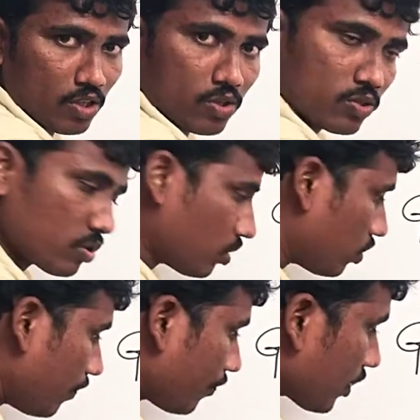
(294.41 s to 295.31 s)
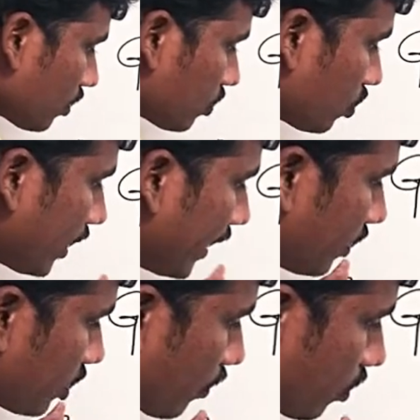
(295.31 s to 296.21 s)
So so in
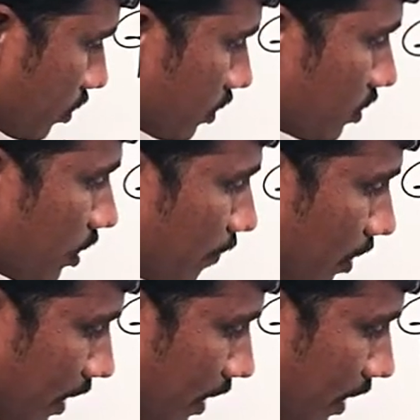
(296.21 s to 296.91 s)
this process the